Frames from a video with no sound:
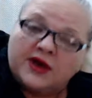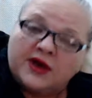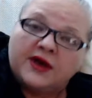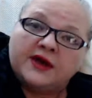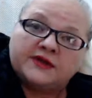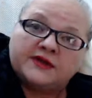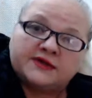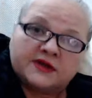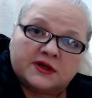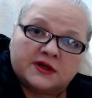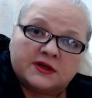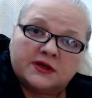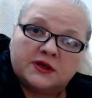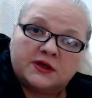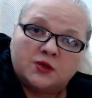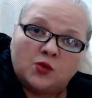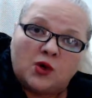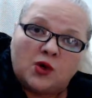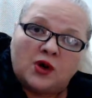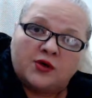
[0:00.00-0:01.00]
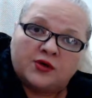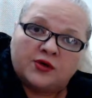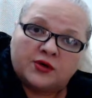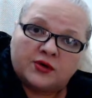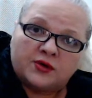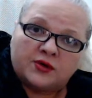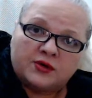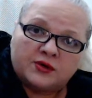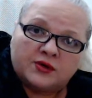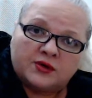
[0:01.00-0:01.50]
and clean
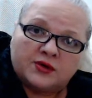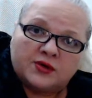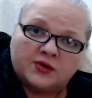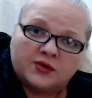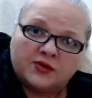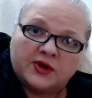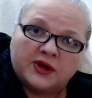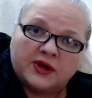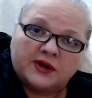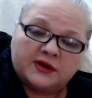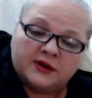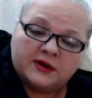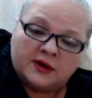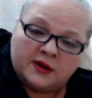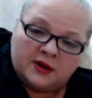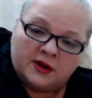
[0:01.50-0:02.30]
water. All right,